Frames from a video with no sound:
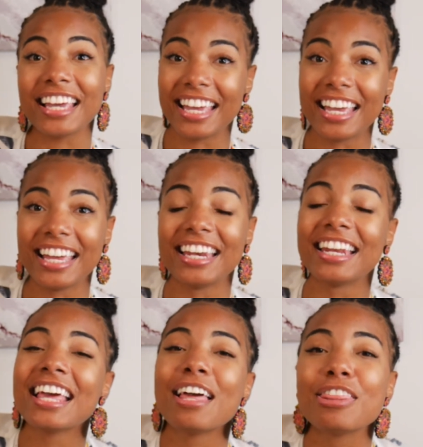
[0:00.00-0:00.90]
in
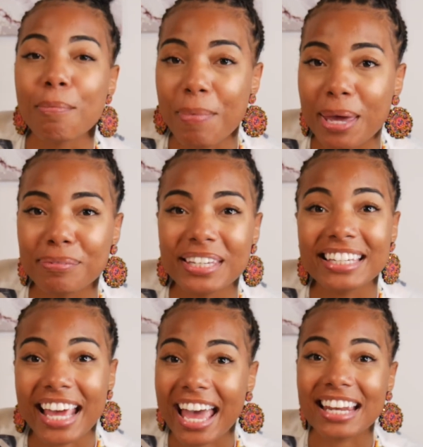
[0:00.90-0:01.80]
the baby
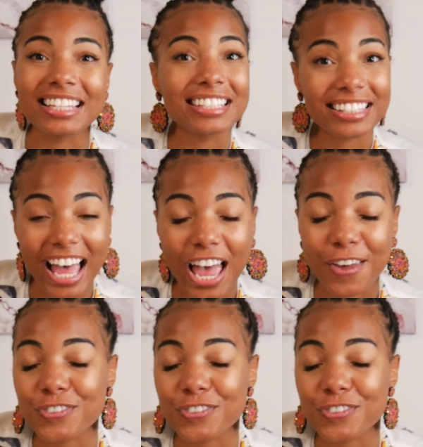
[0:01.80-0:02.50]
daddy's life.